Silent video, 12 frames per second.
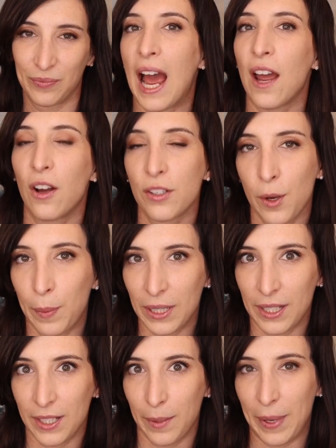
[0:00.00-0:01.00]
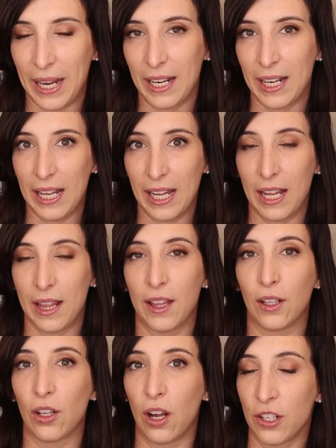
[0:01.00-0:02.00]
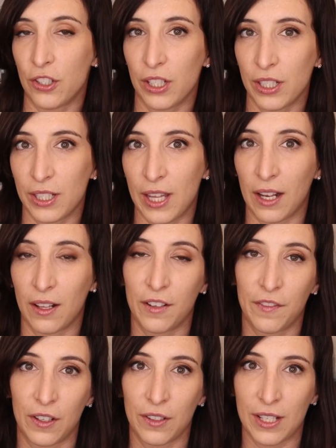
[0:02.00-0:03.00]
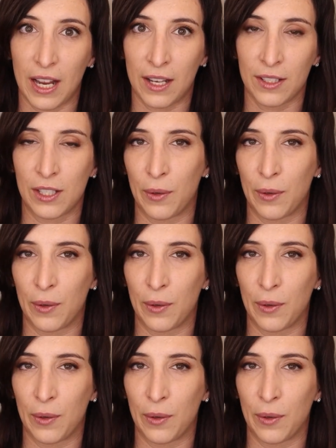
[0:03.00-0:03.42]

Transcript: I also participated in the launches that ClickFunnels has.